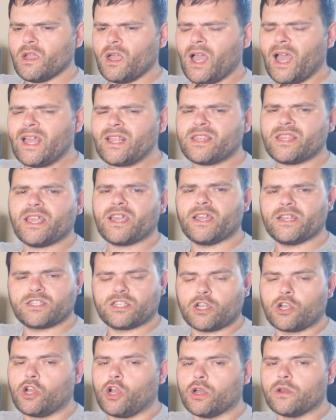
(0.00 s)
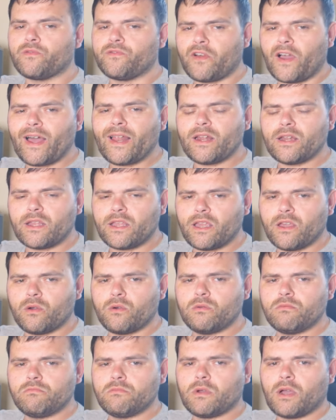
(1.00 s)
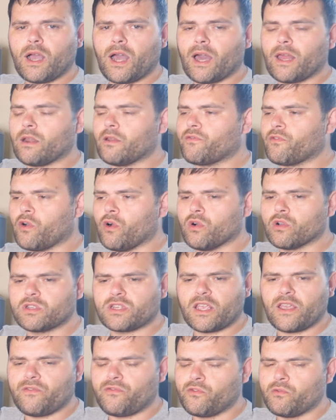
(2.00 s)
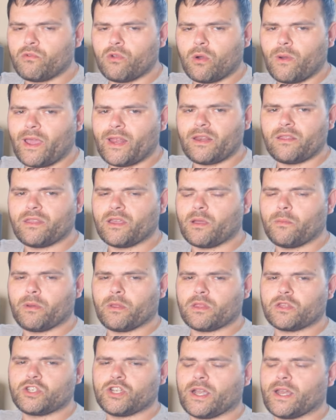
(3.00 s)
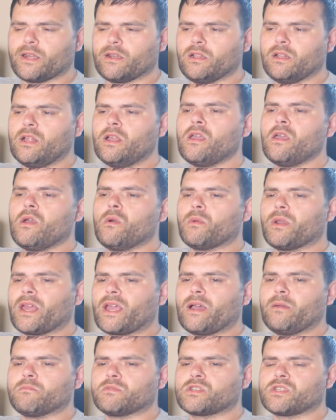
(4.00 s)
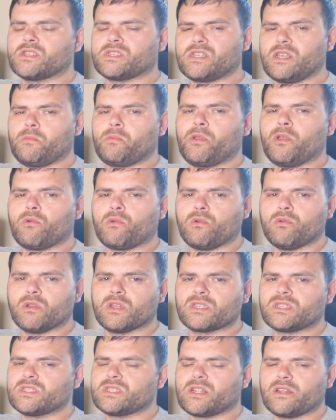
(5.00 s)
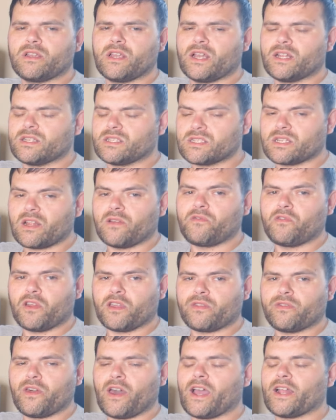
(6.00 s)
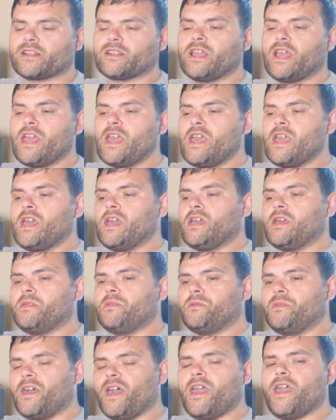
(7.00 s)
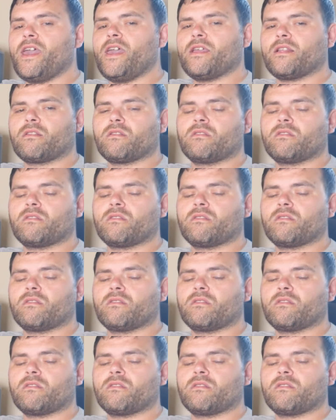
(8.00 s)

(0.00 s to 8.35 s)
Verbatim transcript: I think it's a good value. And of course, if you know anything about the channel when it comes to CPU coolers and, stu and stuff like that, their